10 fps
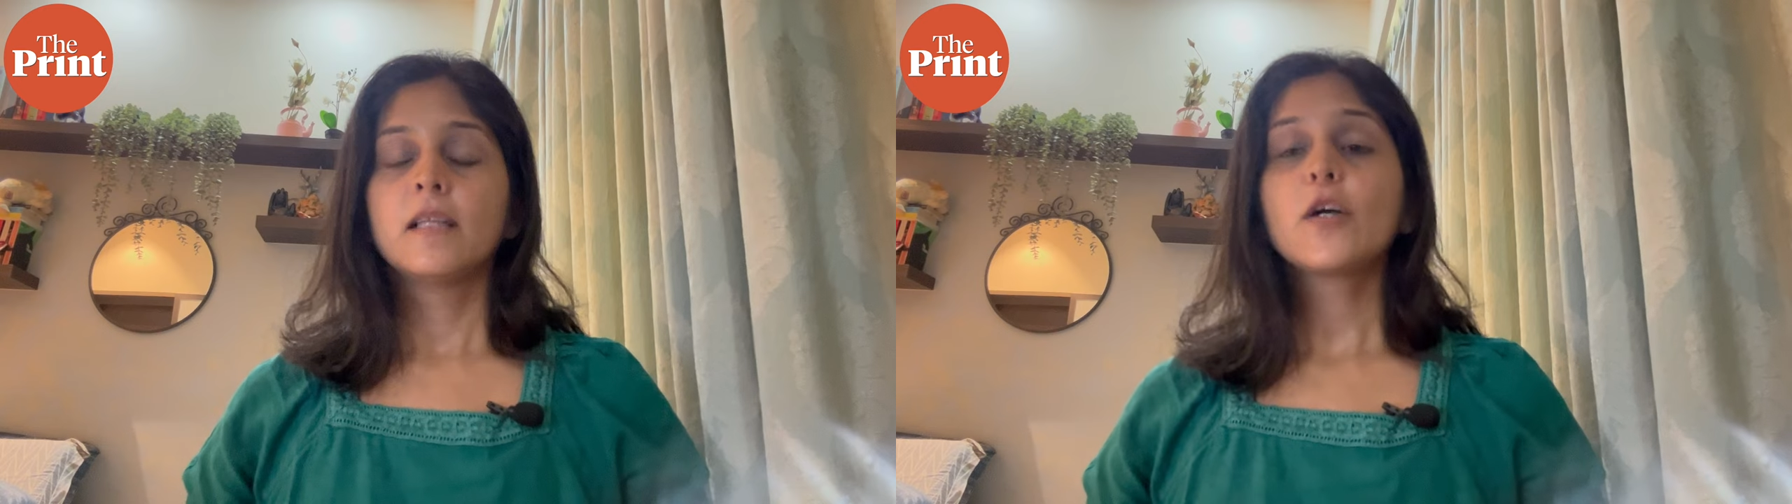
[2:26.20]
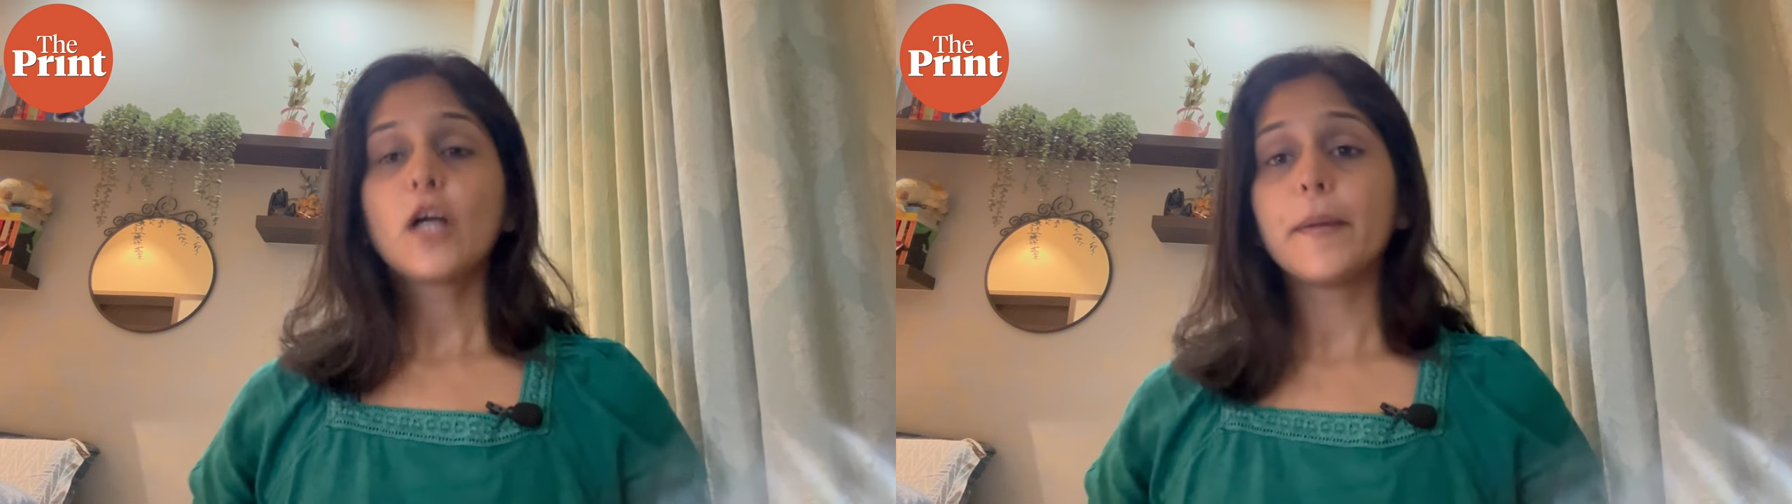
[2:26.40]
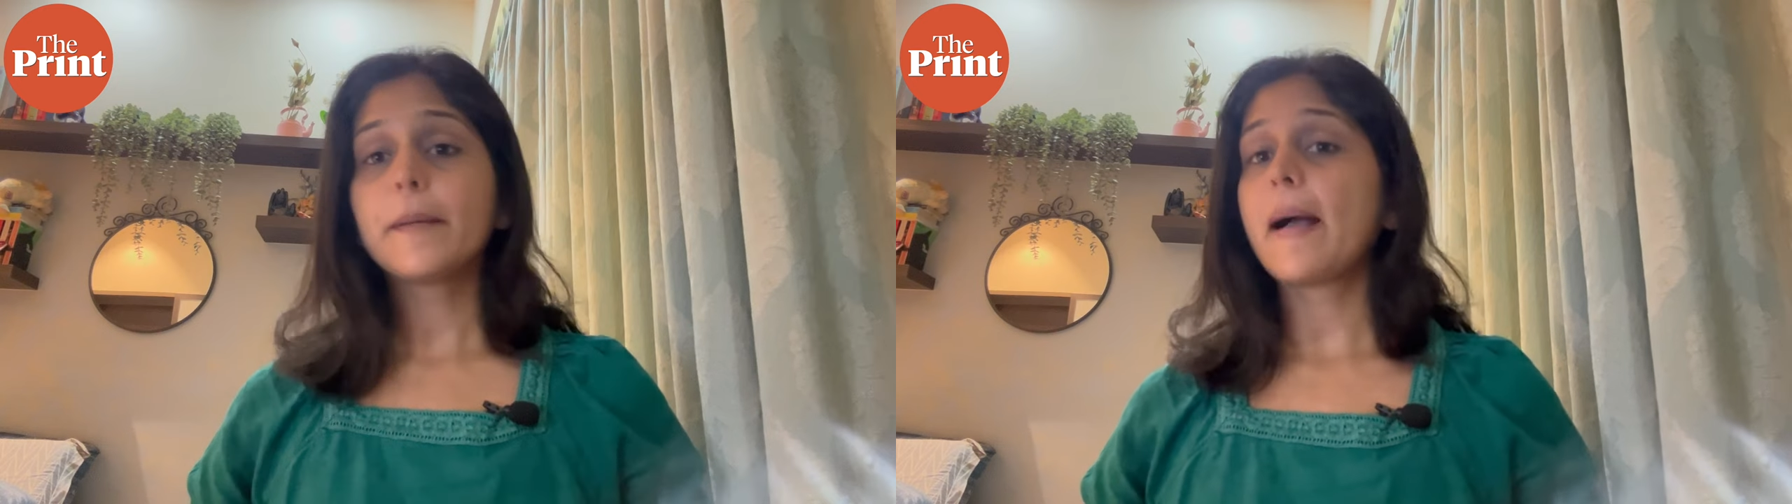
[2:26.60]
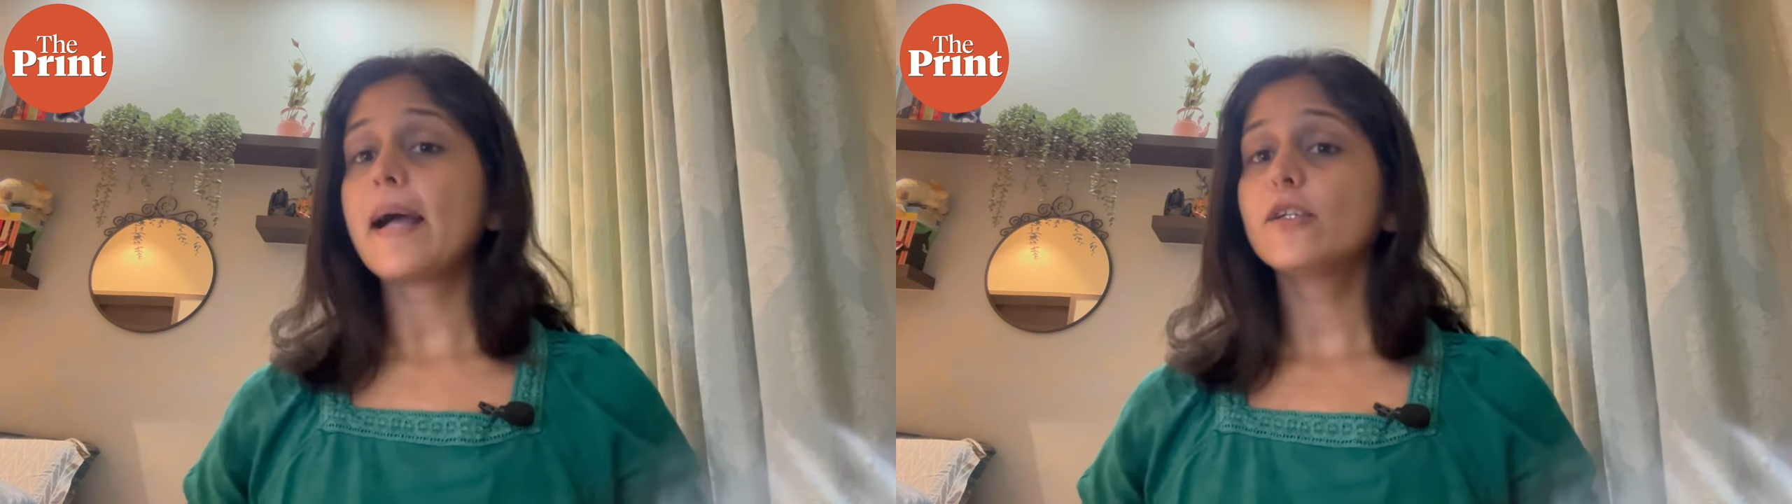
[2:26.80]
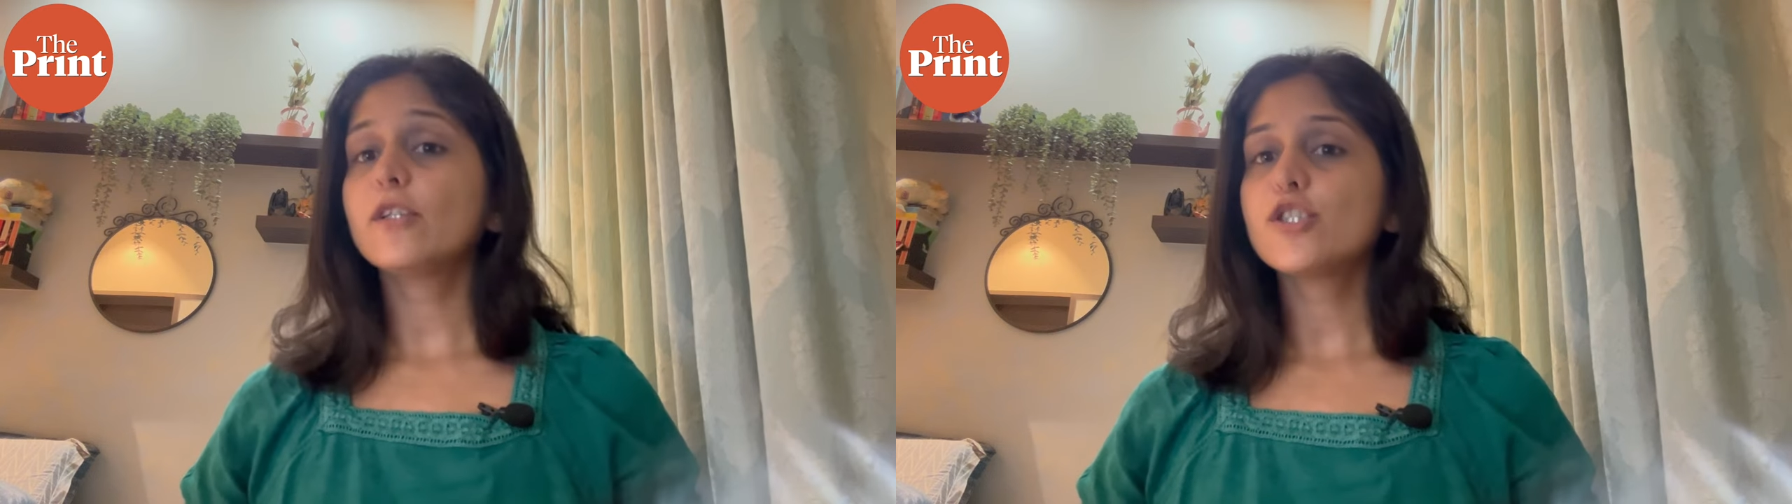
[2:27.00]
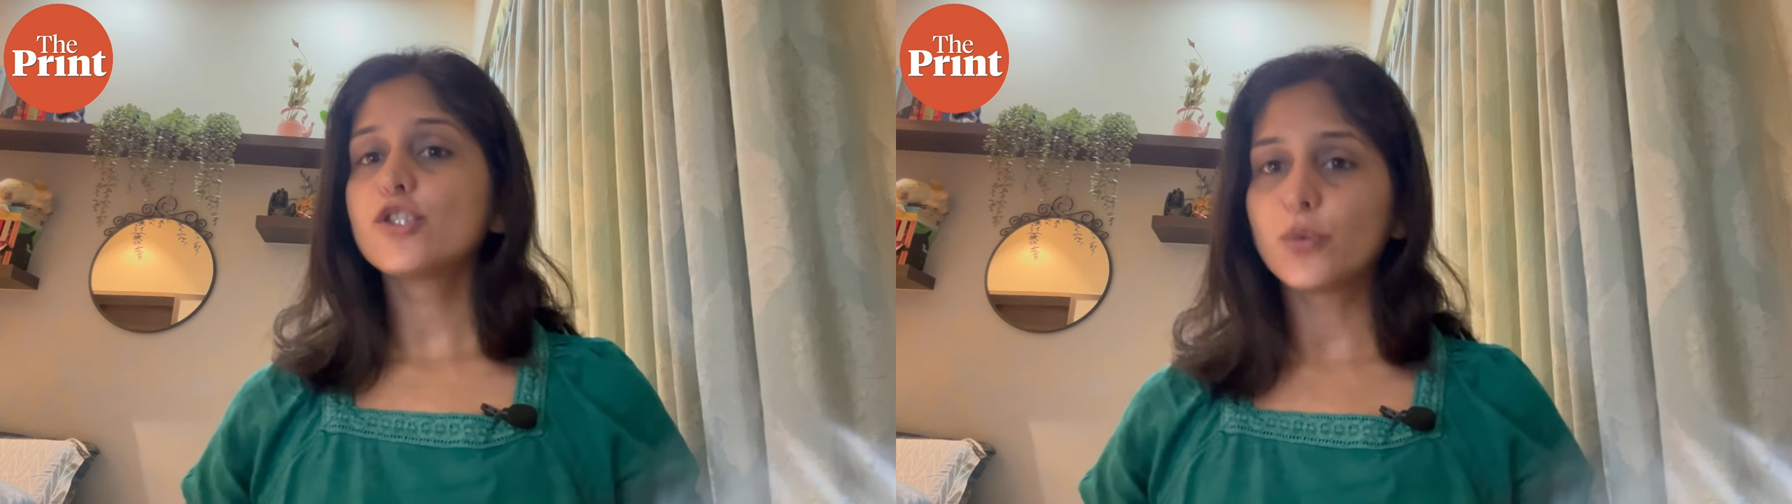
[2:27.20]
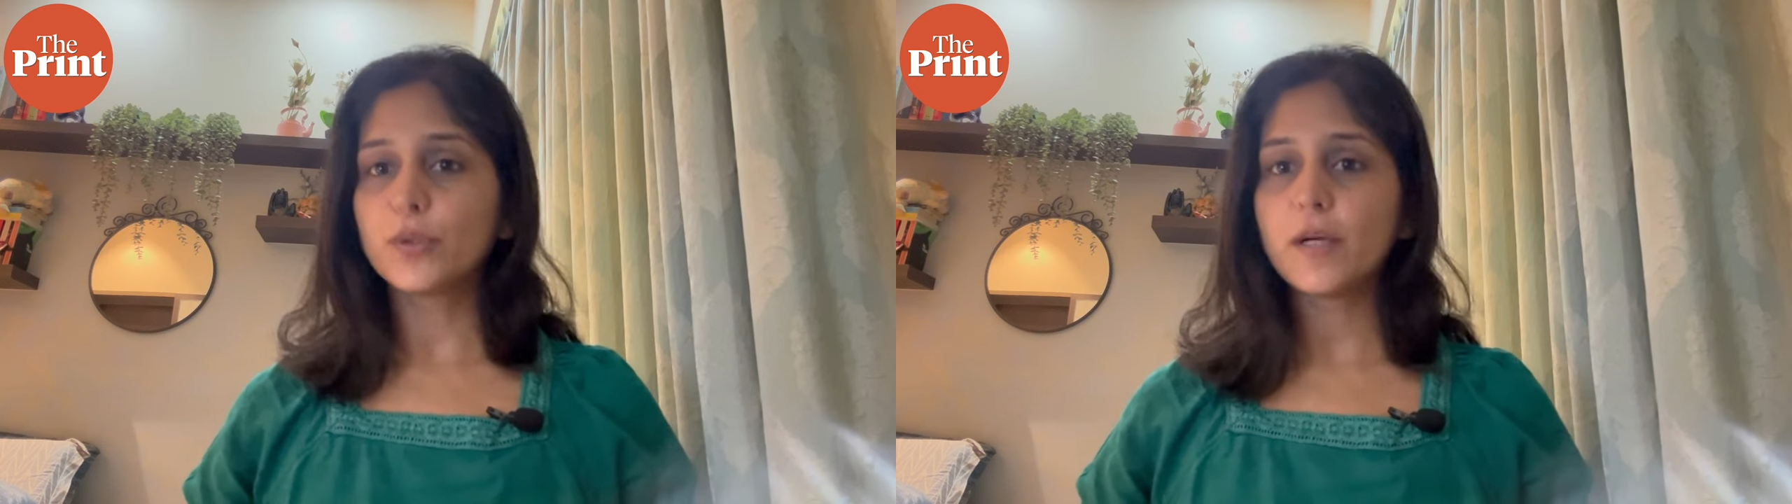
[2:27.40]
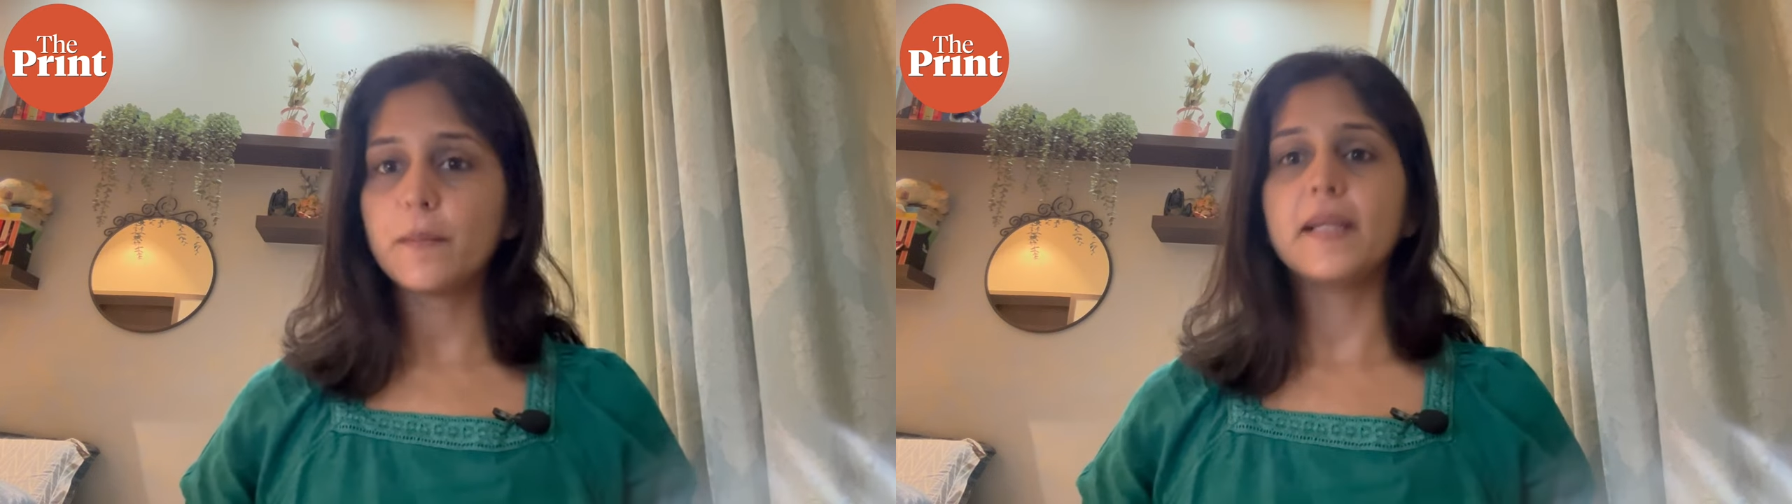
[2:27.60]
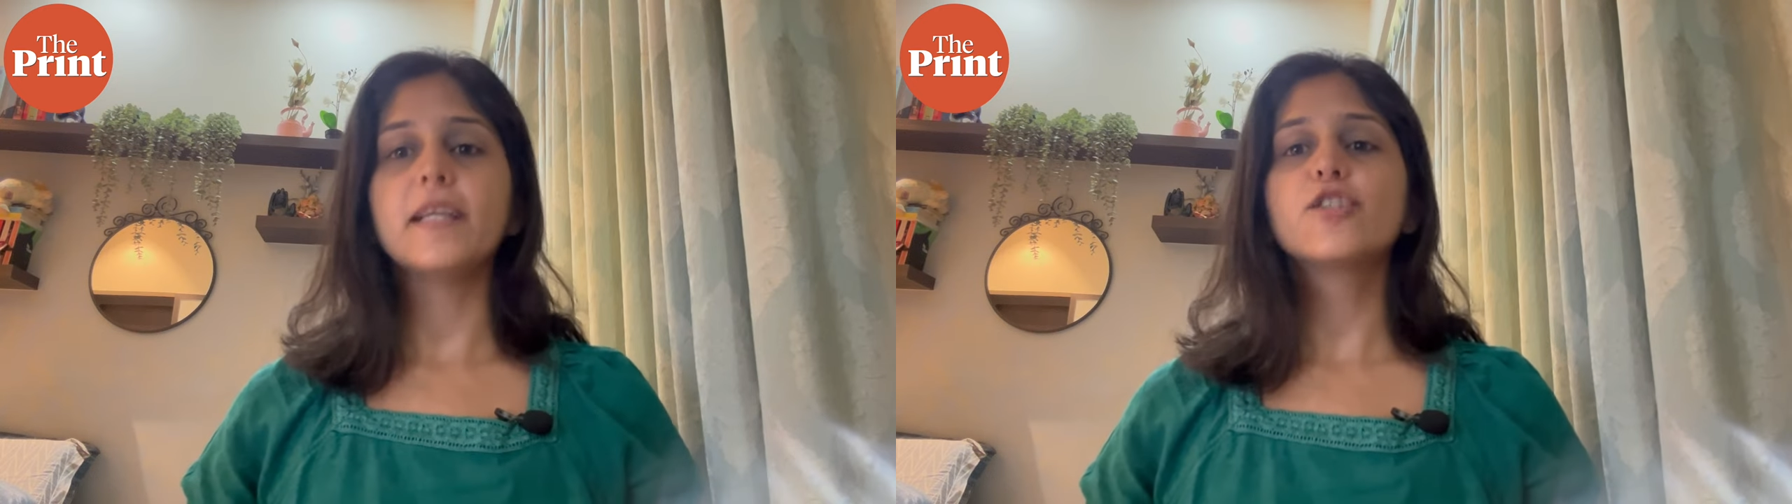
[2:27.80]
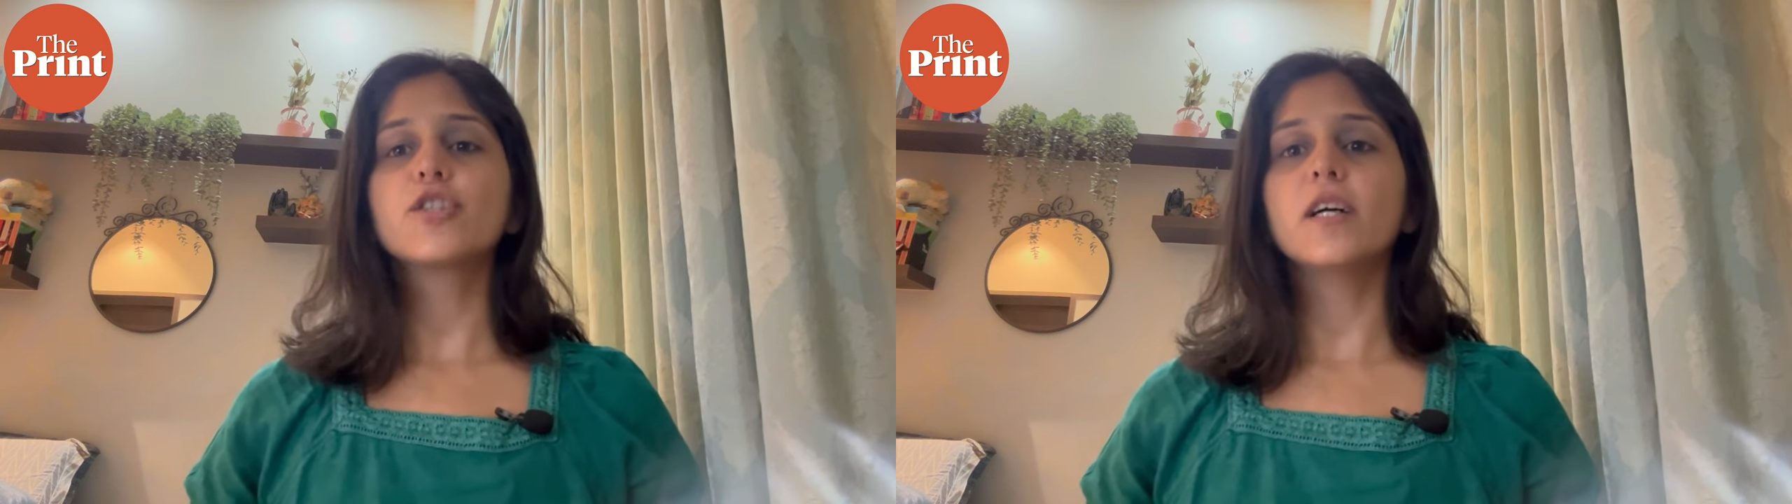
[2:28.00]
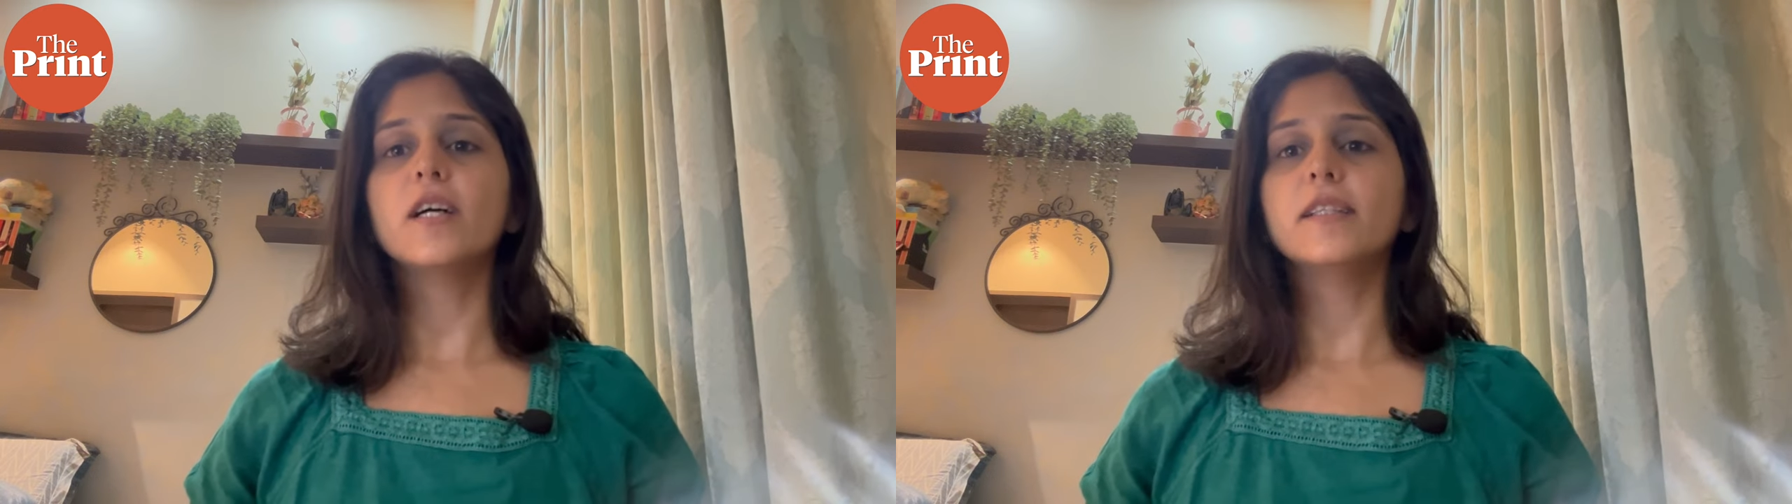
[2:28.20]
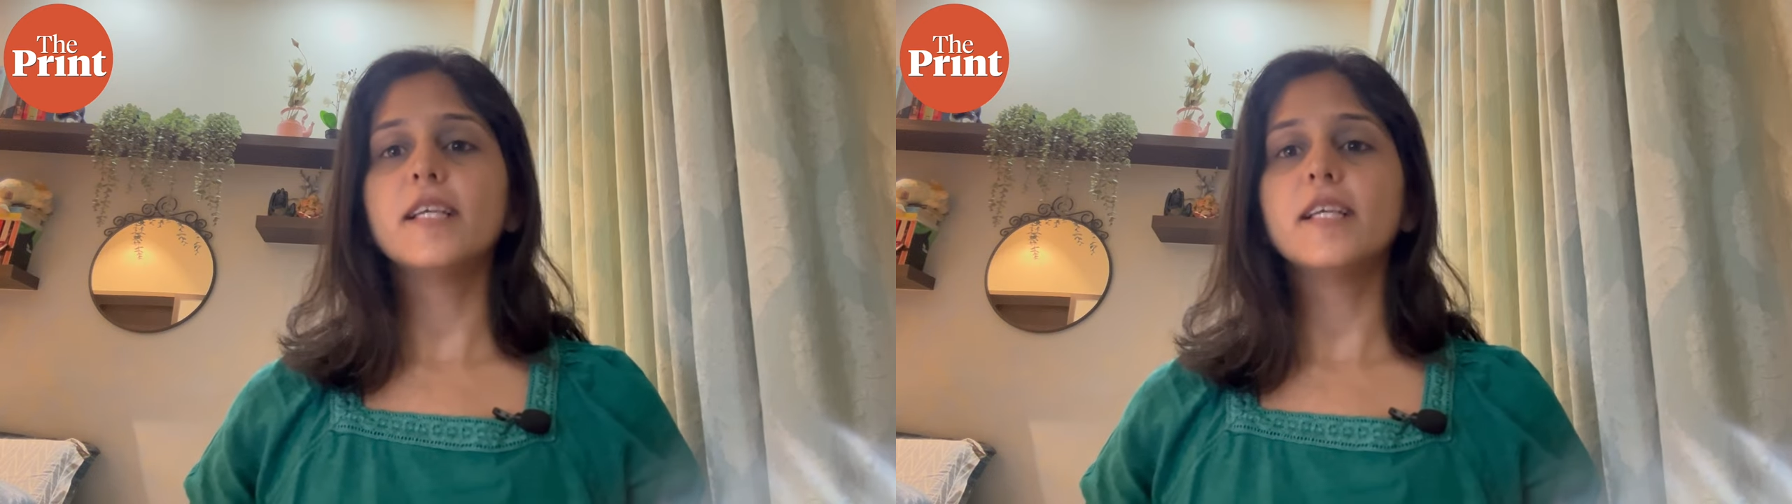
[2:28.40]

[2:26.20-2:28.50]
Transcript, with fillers: Now coming back to the Shunya Bridge, uh,